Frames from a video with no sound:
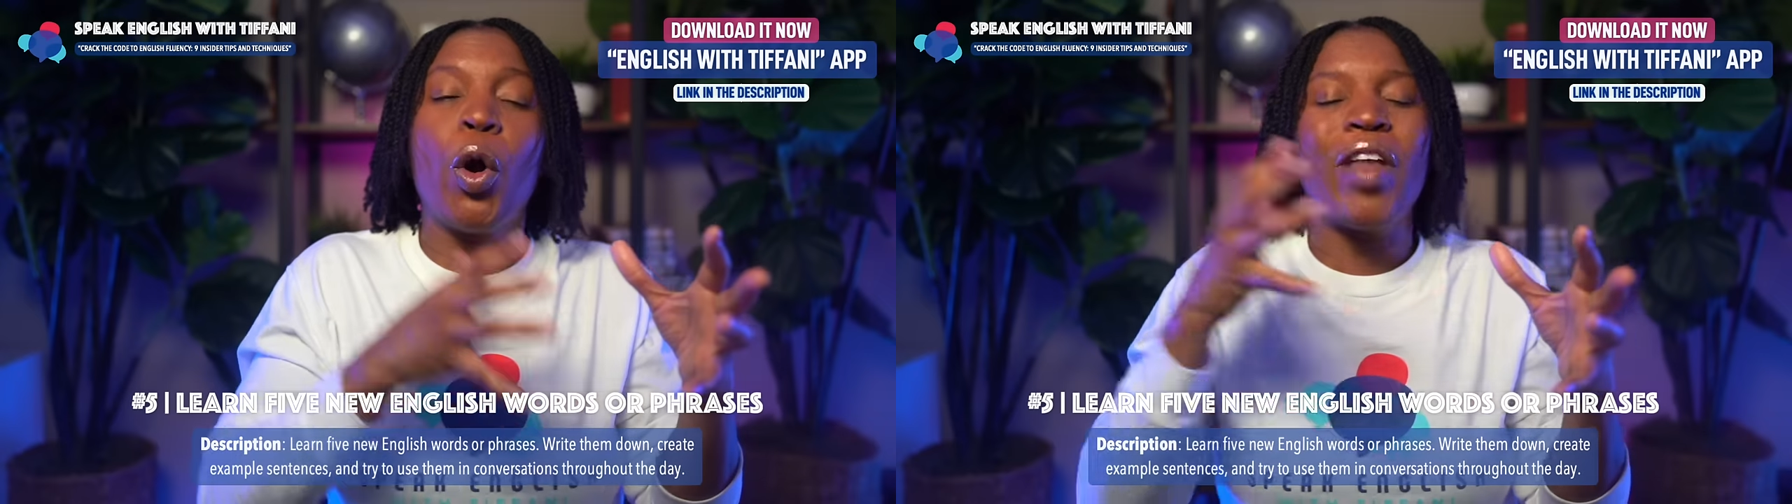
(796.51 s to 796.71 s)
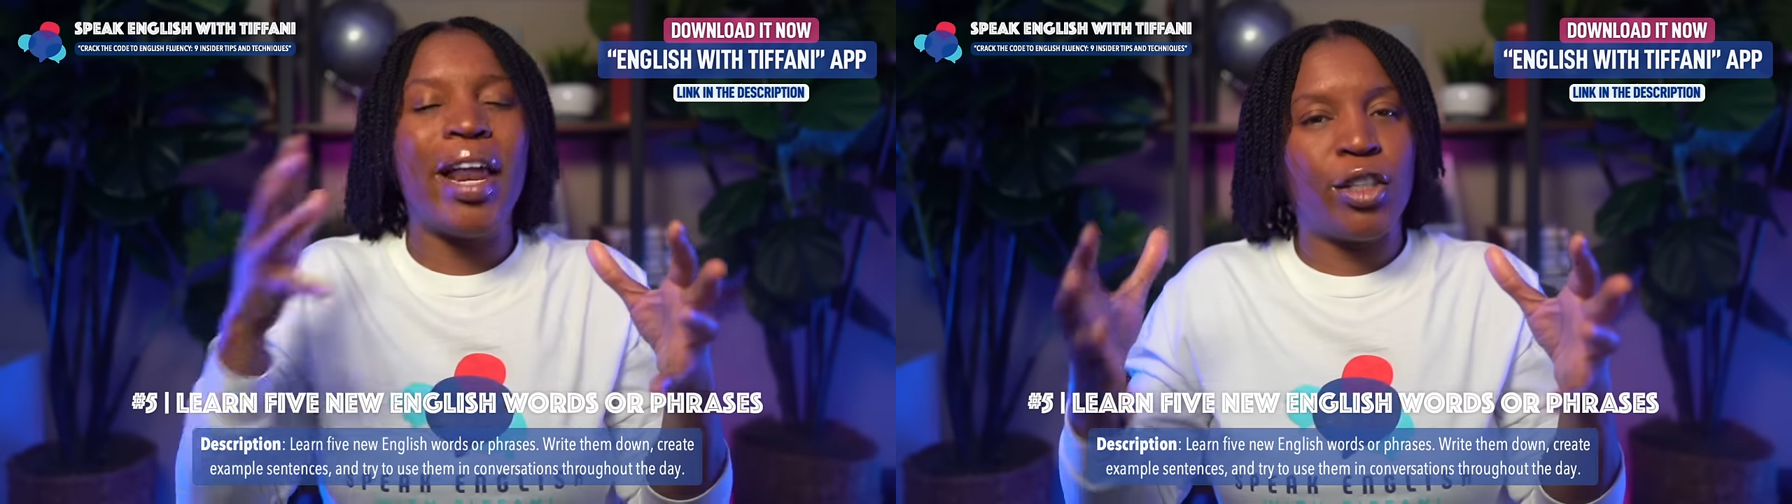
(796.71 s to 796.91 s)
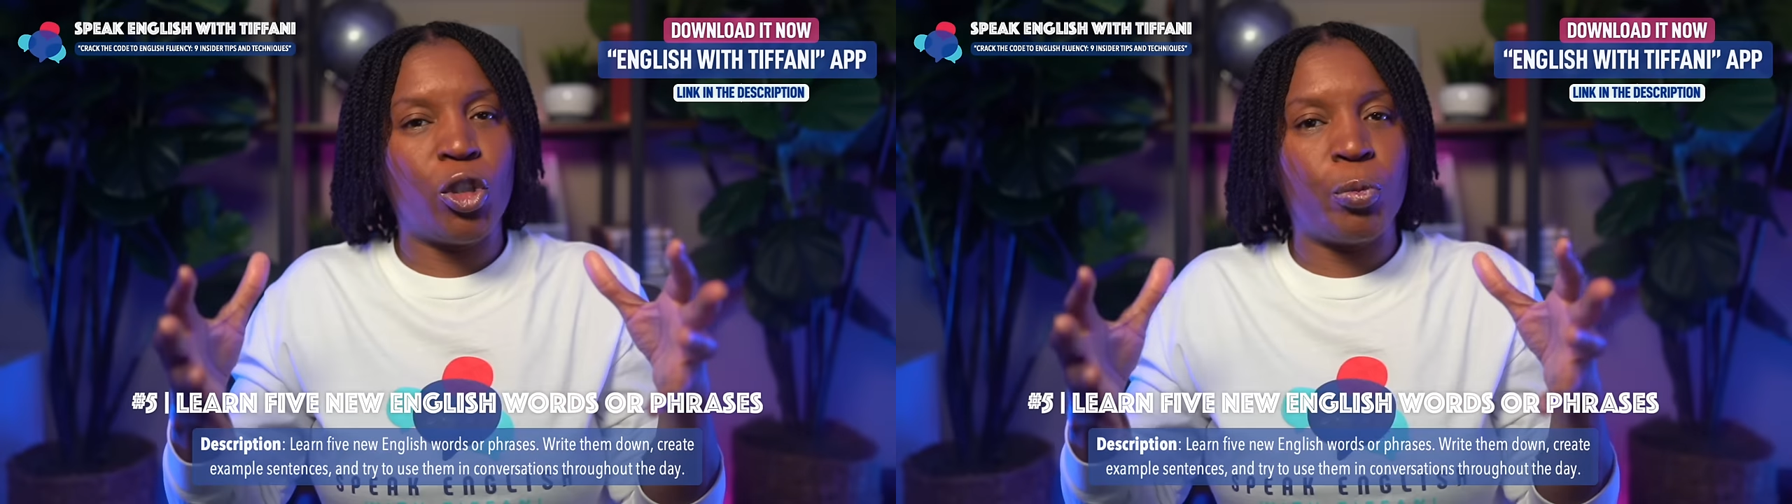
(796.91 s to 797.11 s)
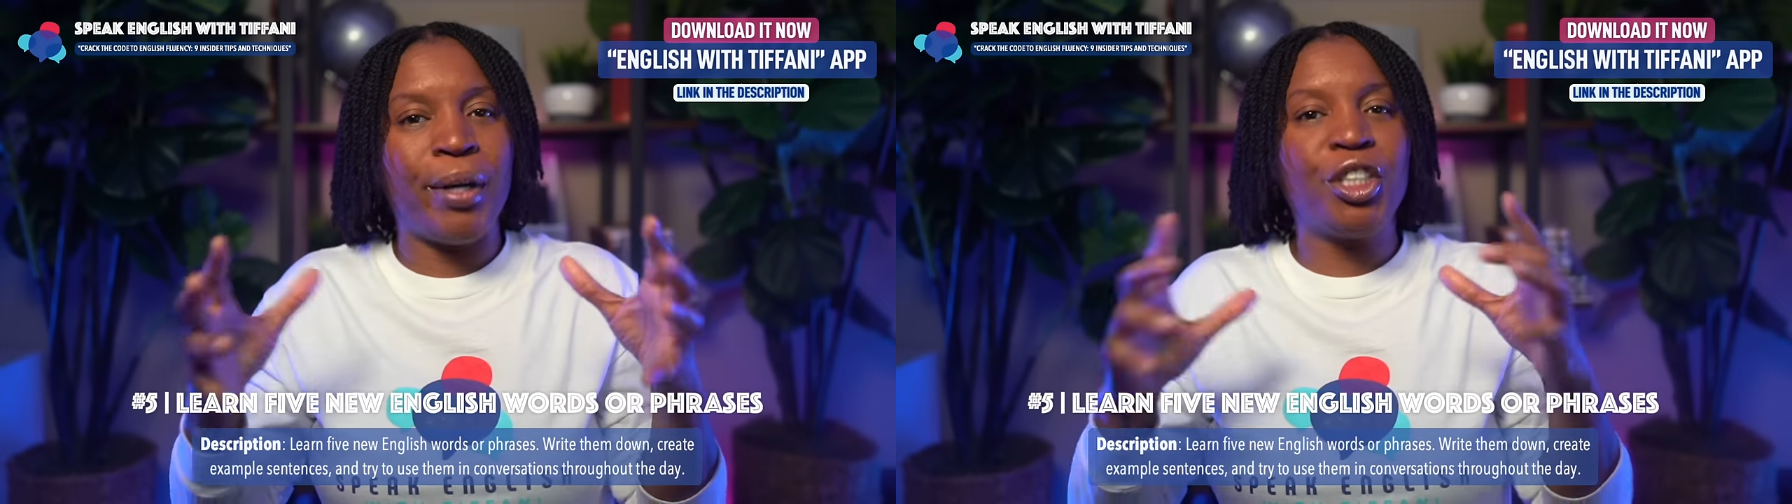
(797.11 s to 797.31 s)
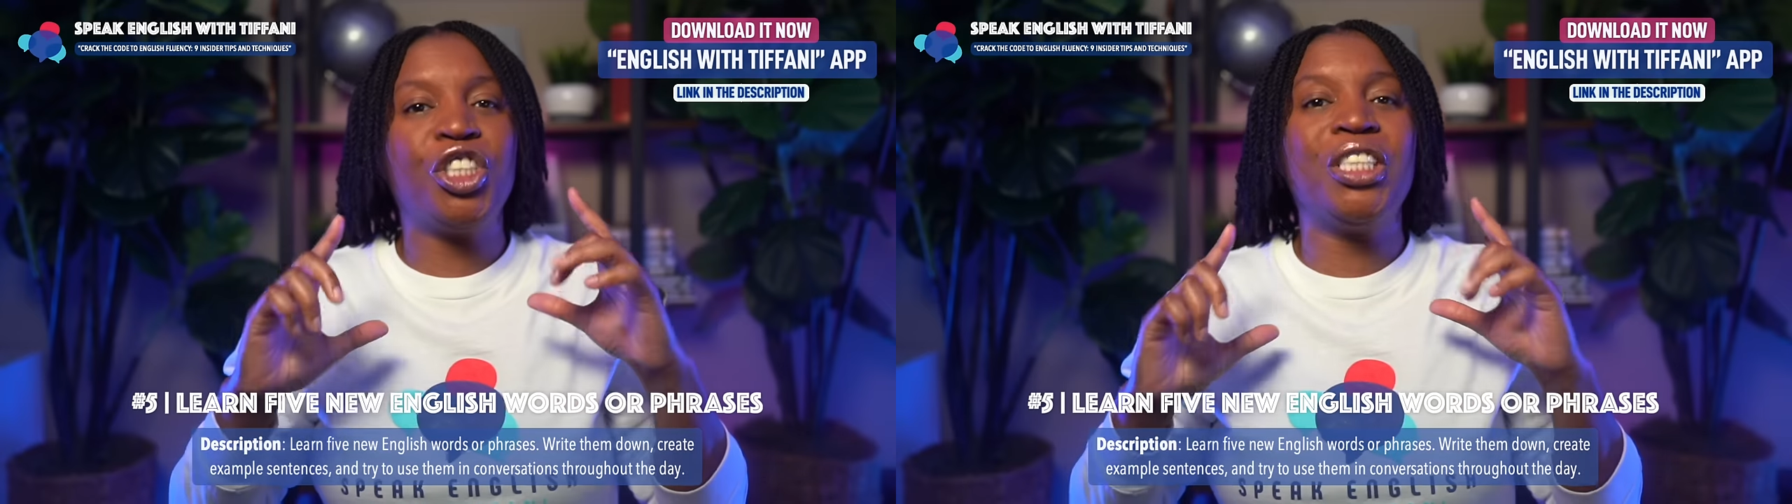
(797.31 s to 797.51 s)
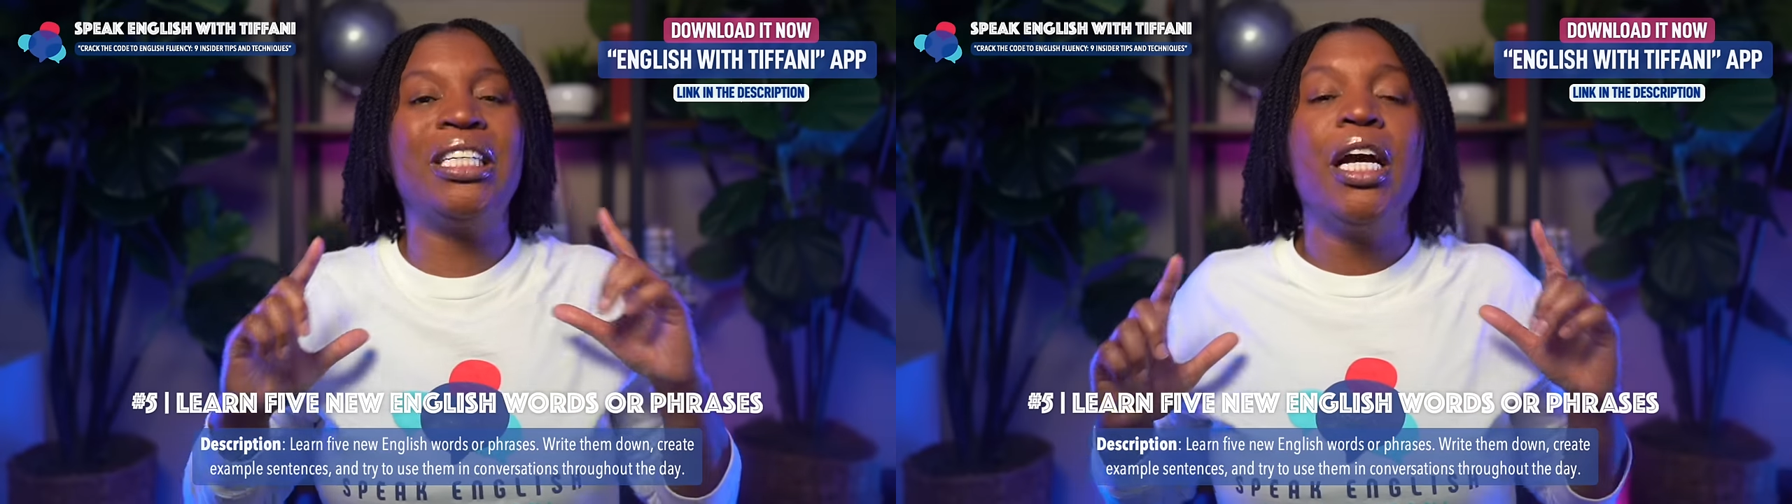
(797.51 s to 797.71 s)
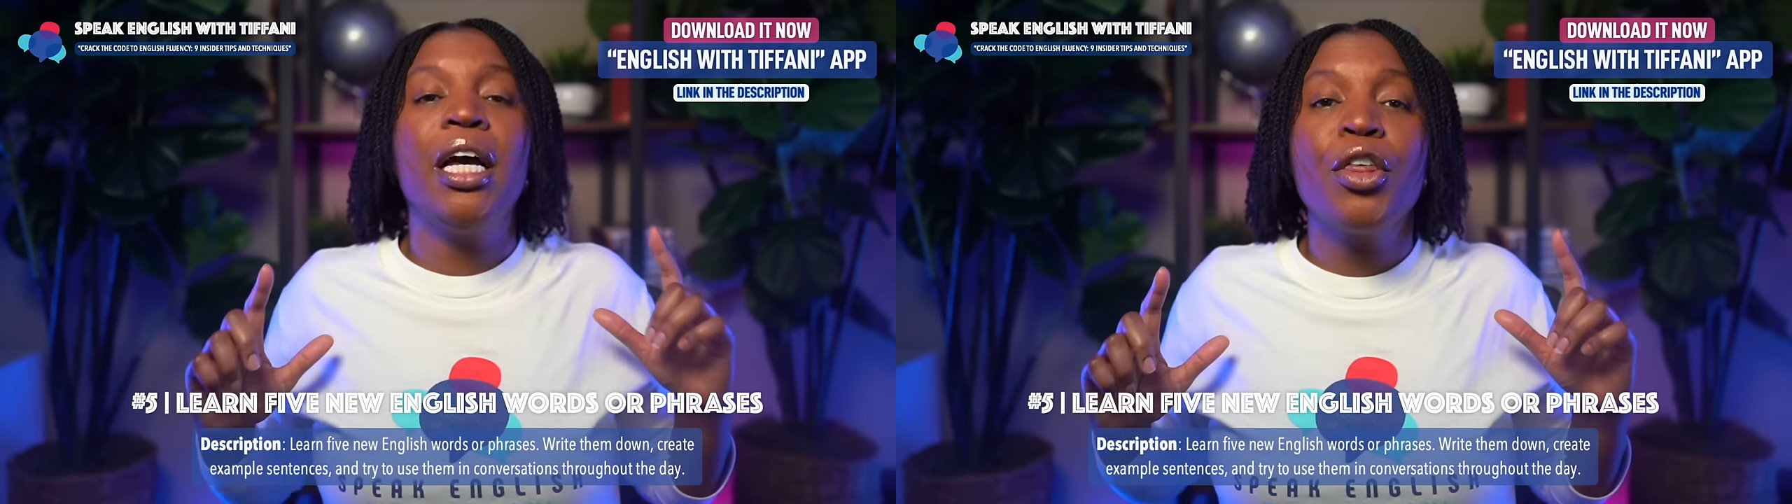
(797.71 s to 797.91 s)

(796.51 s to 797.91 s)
or that expression